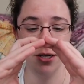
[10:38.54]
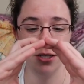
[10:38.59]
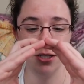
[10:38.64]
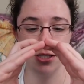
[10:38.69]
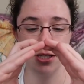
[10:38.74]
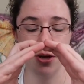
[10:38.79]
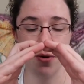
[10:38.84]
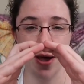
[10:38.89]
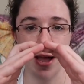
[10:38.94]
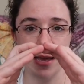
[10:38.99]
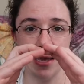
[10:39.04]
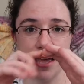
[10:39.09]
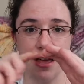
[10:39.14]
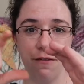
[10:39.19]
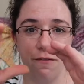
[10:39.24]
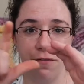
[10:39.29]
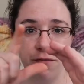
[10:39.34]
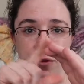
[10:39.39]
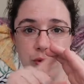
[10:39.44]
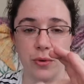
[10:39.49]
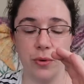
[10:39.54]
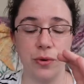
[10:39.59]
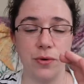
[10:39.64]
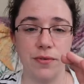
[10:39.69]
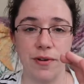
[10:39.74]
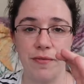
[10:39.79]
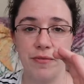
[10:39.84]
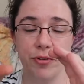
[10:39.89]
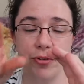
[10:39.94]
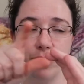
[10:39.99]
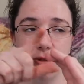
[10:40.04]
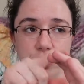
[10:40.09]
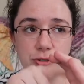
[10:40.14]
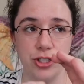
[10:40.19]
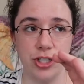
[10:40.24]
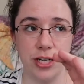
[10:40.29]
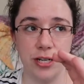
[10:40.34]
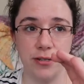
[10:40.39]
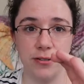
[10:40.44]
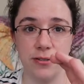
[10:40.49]
so I get fewer
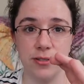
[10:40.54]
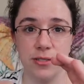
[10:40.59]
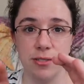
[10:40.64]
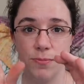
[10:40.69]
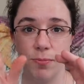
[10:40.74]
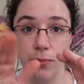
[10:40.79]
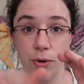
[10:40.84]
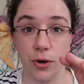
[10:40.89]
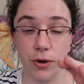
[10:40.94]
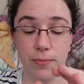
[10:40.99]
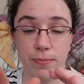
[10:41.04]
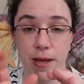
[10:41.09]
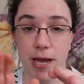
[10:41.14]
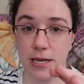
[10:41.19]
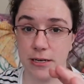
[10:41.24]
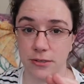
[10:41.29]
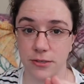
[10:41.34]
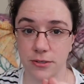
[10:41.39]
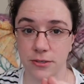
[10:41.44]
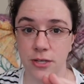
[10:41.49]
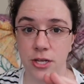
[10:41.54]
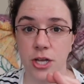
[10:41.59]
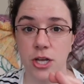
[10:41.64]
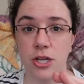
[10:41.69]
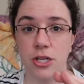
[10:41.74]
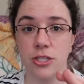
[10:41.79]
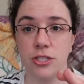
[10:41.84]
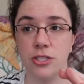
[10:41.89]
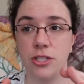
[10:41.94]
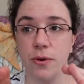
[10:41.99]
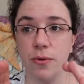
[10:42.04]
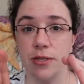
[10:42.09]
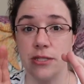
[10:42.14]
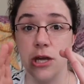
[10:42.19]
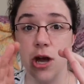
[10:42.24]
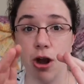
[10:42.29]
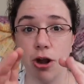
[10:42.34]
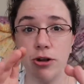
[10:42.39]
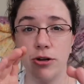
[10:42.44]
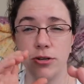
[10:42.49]
revolutions per petal. So
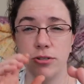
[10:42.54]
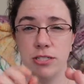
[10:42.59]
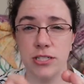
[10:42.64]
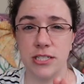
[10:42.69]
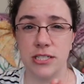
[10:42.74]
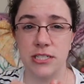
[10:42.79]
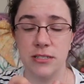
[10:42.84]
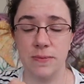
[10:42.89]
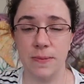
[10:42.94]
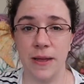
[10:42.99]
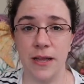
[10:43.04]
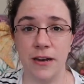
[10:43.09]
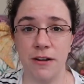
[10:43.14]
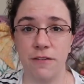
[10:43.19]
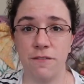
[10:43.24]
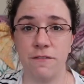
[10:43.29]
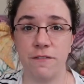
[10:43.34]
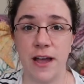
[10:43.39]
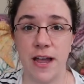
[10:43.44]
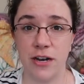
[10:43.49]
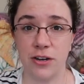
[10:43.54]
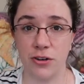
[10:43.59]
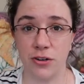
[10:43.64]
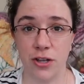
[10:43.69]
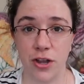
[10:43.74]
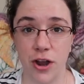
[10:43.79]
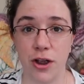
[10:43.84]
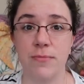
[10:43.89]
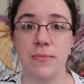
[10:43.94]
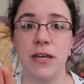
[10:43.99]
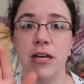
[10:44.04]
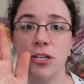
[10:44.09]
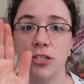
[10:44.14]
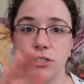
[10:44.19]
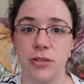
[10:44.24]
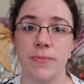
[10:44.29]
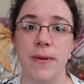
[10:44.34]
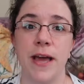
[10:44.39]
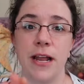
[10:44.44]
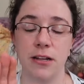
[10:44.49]
it's harder to spin a finer yarn
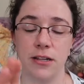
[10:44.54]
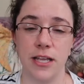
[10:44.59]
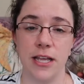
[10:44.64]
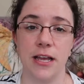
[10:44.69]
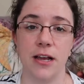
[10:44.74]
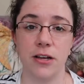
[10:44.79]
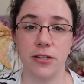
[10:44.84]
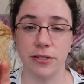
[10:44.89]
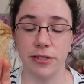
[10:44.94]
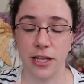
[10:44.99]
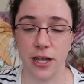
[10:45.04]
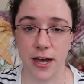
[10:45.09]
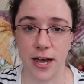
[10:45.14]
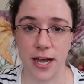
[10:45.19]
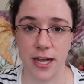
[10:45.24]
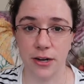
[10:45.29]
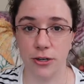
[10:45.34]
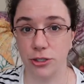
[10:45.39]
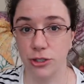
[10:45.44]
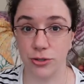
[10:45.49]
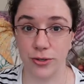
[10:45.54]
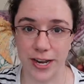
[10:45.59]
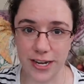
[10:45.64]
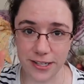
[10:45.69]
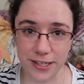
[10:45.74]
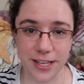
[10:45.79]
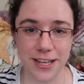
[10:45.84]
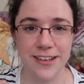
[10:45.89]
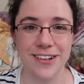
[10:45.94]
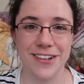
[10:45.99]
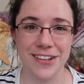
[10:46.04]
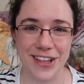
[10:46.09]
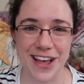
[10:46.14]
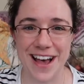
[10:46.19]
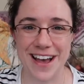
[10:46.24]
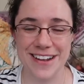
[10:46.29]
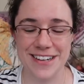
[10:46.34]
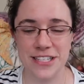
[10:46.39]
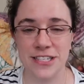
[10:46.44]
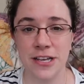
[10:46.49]
because you're pedaling a lot or treadling a
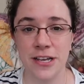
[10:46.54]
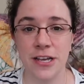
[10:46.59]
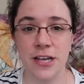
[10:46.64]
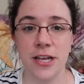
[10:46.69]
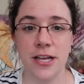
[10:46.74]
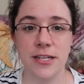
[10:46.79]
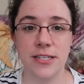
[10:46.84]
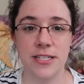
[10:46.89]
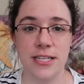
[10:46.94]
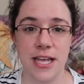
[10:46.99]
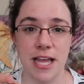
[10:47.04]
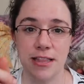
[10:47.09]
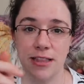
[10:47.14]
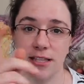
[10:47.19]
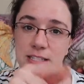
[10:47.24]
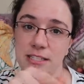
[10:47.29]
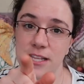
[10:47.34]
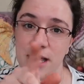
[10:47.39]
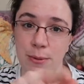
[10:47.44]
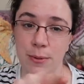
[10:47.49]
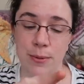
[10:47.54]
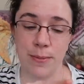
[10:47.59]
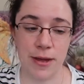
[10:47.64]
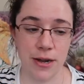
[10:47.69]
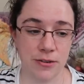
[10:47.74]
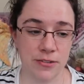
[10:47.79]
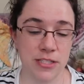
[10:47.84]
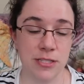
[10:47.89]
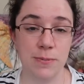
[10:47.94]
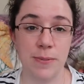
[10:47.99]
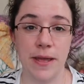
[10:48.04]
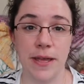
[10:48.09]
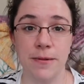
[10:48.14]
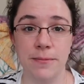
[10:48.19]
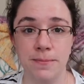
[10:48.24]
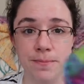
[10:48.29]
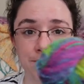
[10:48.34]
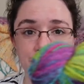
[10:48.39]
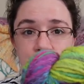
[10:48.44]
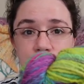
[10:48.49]
lot to get the same amount of
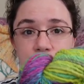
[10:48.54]
spin.